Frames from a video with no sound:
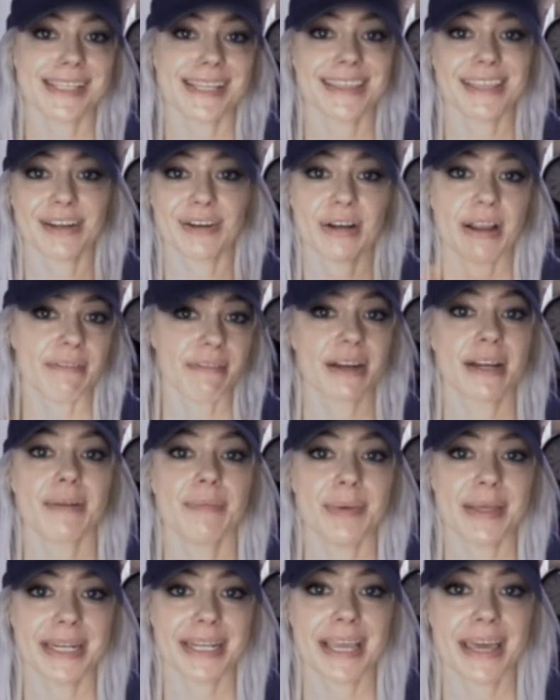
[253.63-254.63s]
that they're never going to
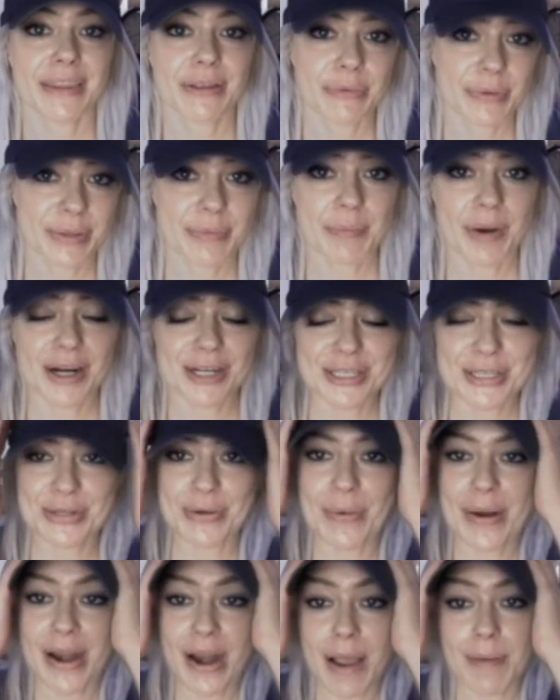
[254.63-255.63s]
be together with Mars
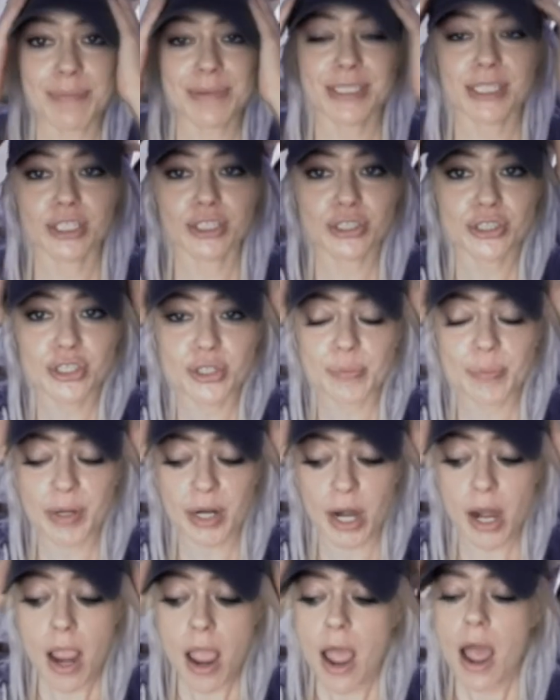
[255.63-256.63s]
square opposition
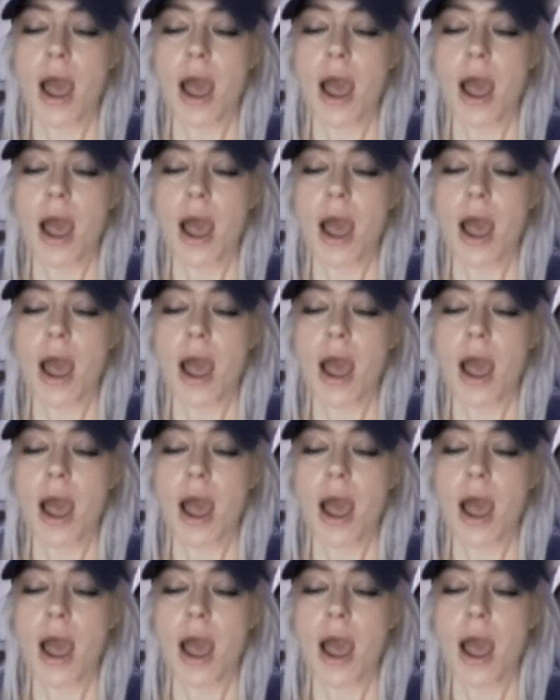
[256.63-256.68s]
Jupiter.